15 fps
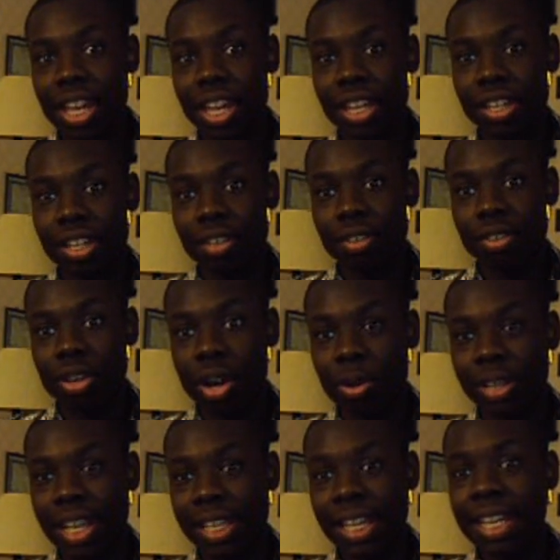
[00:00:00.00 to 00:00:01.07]
And
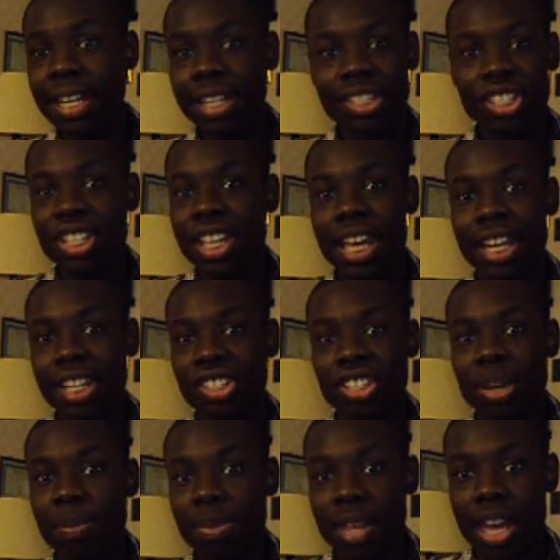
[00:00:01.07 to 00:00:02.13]
Elena, she can't
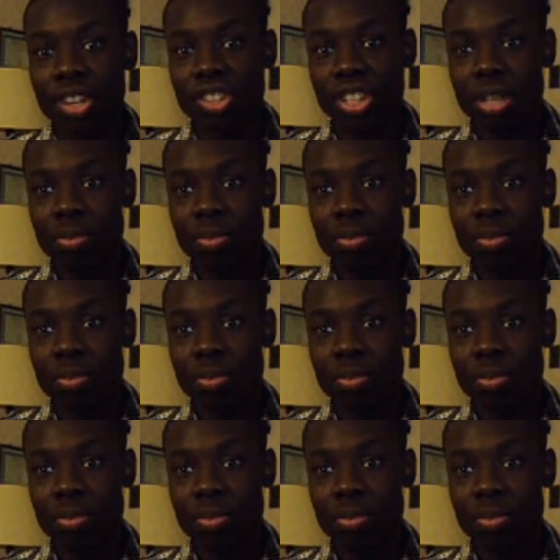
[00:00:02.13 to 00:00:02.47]
accept that.